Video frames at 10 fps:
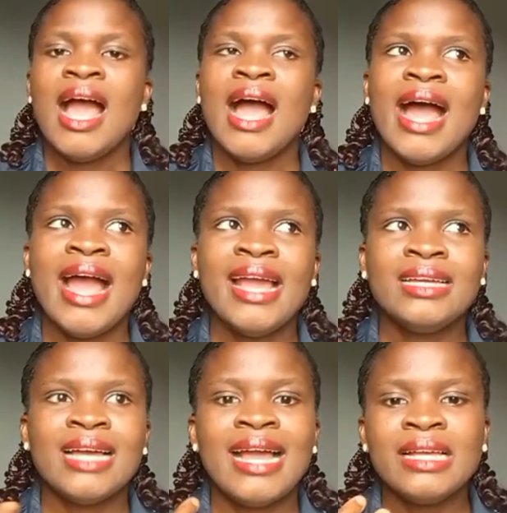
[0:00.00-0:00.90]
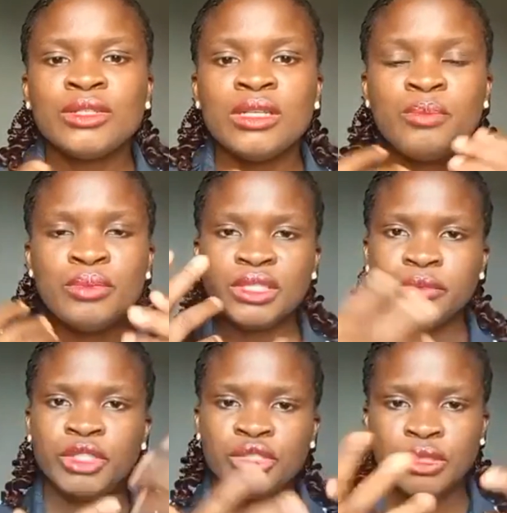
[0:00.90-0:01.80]
I actually put a
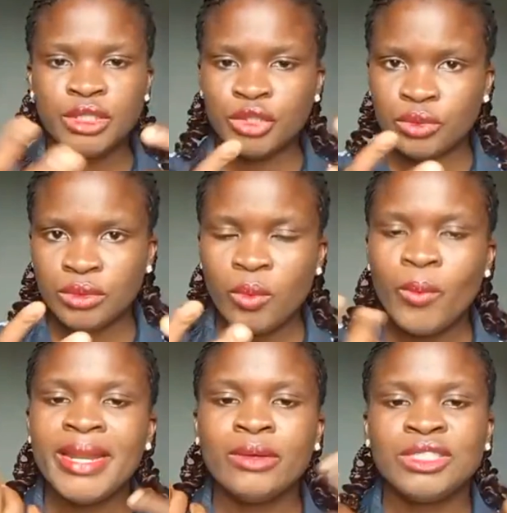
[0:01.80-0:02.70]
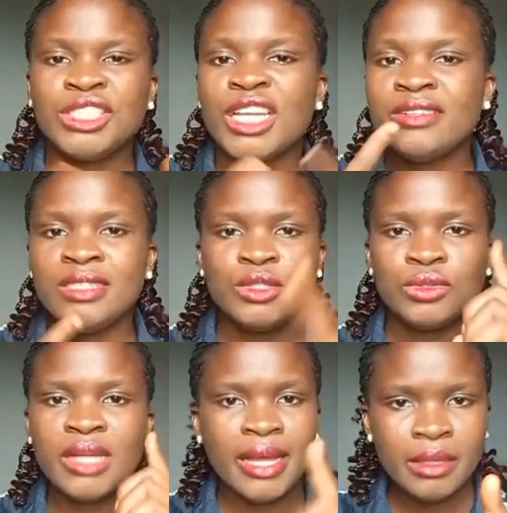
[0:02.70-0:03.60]
restriction when I was sharing it to
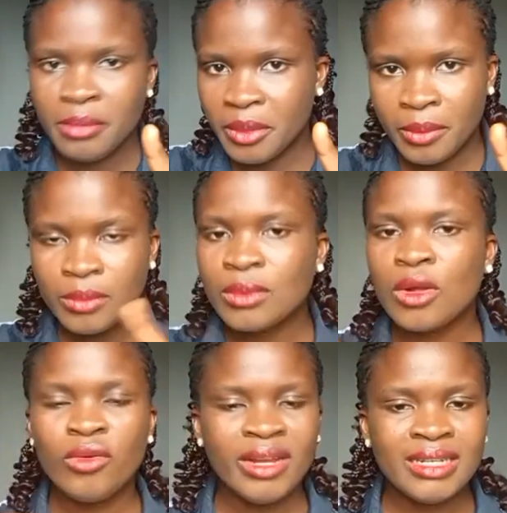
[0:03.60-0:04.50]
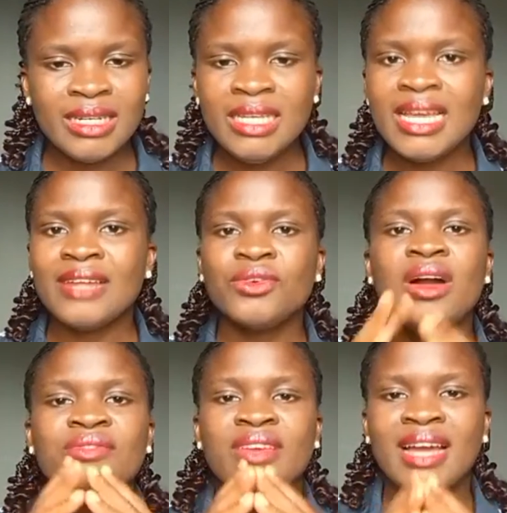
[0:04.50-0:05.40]
their email. Currently, I don't have
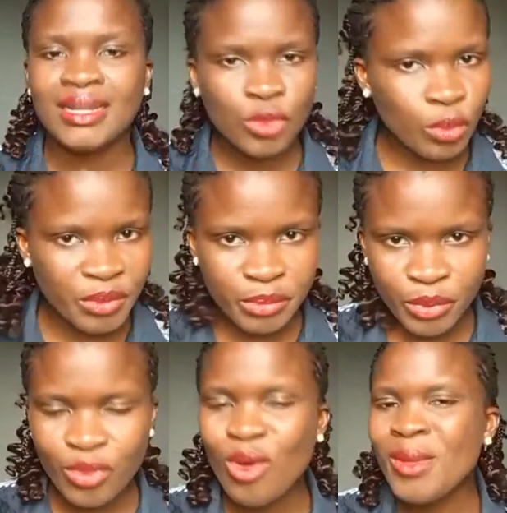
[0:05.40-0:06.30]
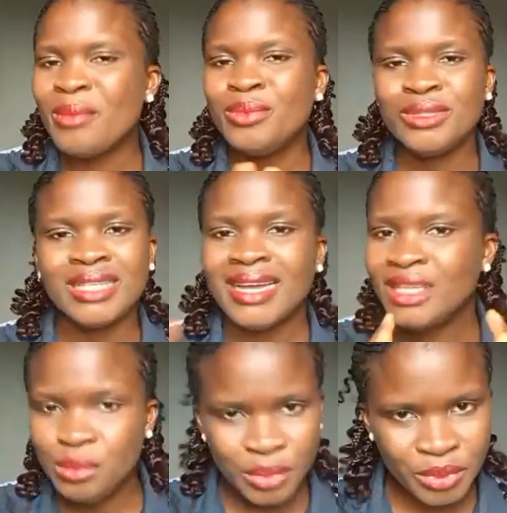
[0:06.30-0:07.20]
a hard copy book. All my books are
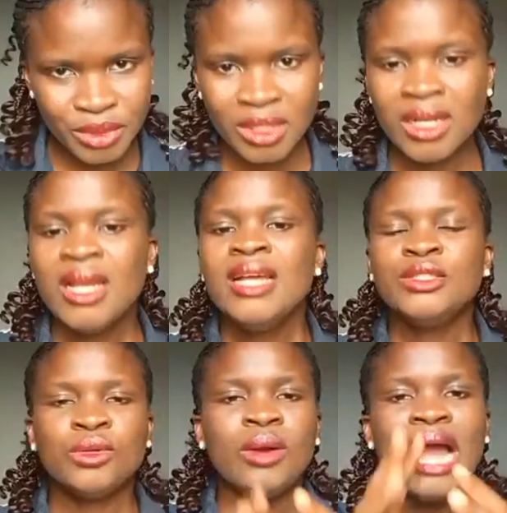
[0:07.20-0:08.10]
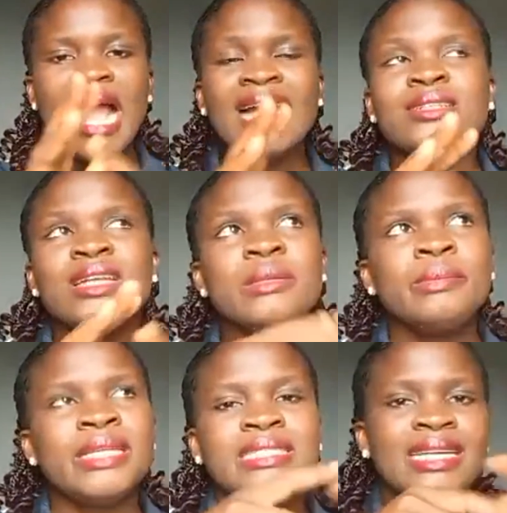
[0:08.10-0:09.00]
ebooks. So I actually
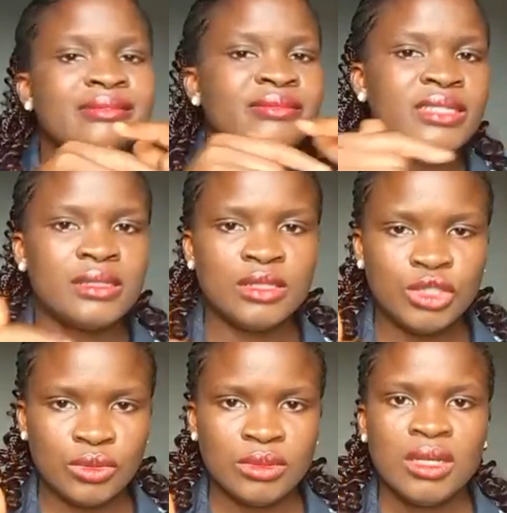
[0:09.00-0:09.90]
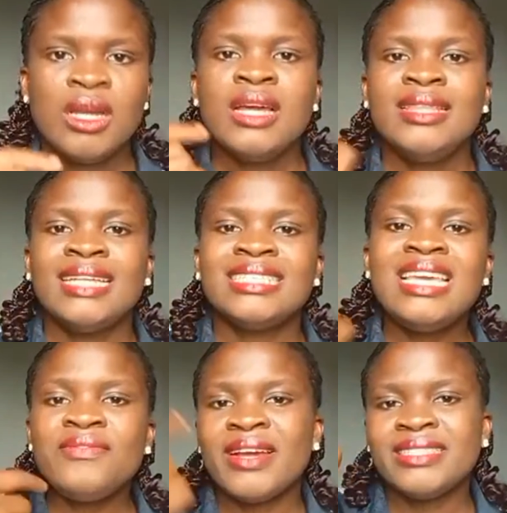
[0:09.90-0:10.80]
place a restriction that if
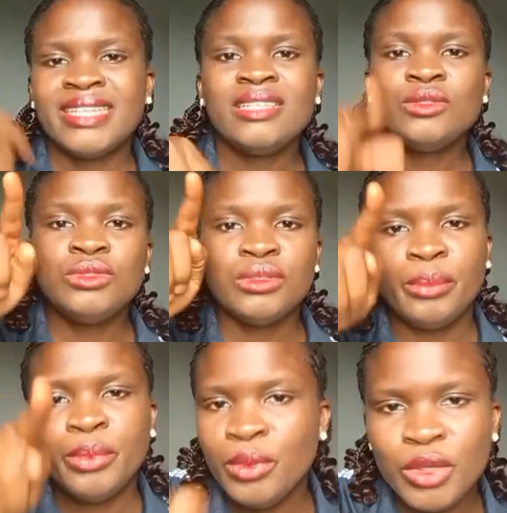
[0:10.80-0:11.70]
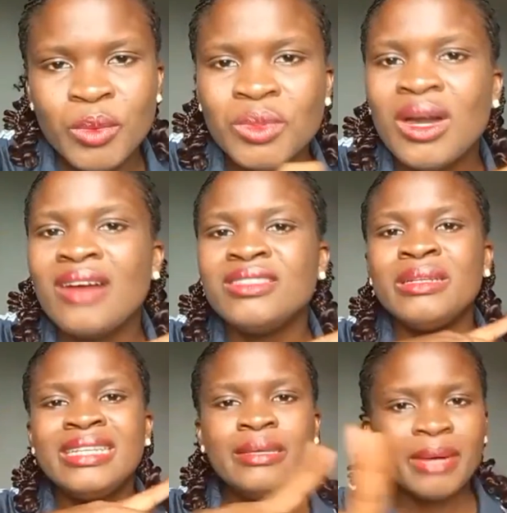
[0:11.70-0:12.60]
I send you the book, you will not have the
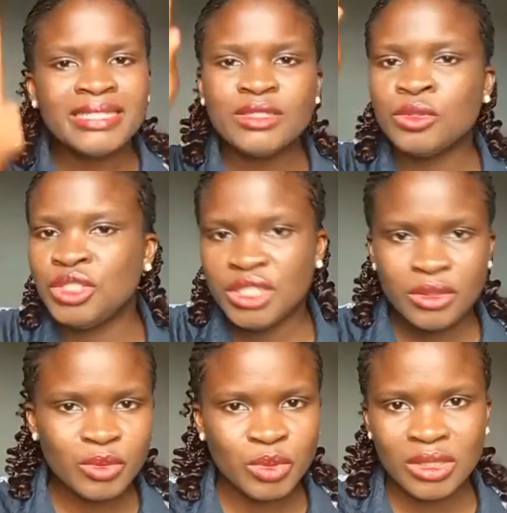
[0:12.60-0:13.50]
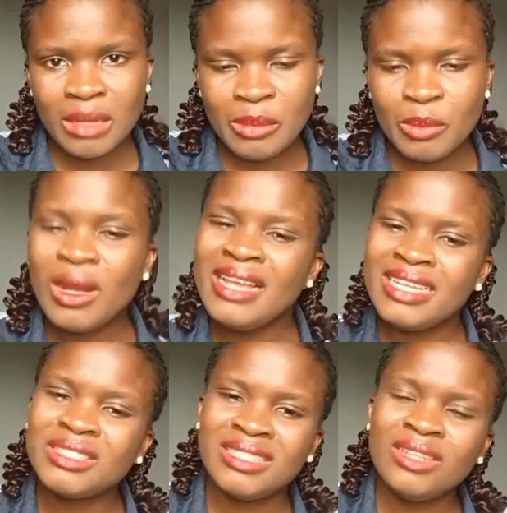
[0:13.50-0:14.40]
liberty to share it with other people. And yes,
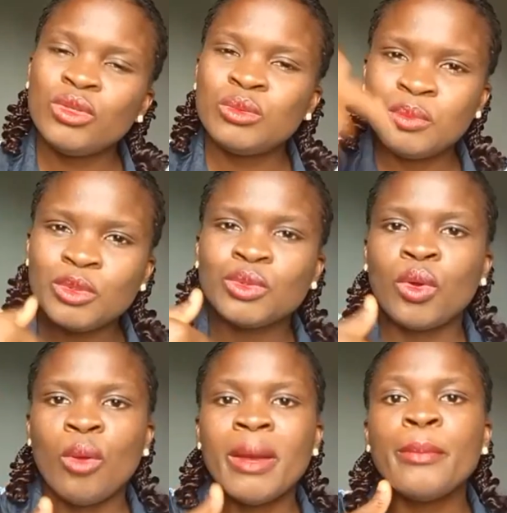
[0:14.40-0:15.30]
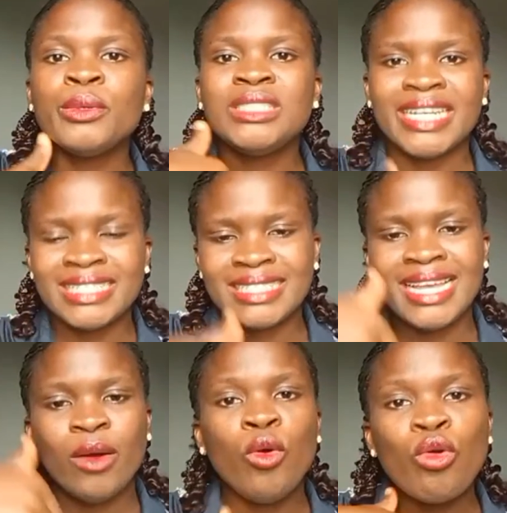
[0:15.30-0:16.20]
tell those people to come and purchase their
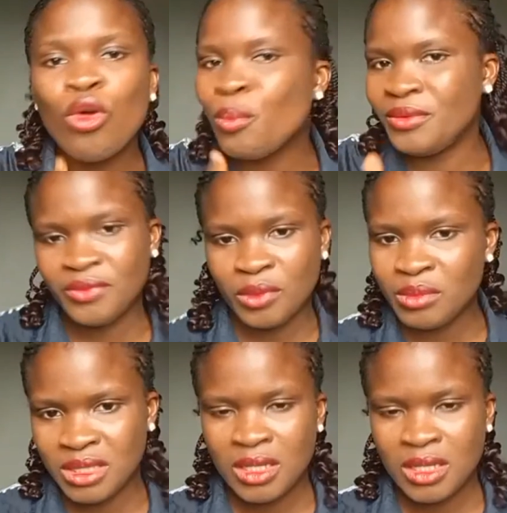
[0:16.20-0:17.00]
own copy from me.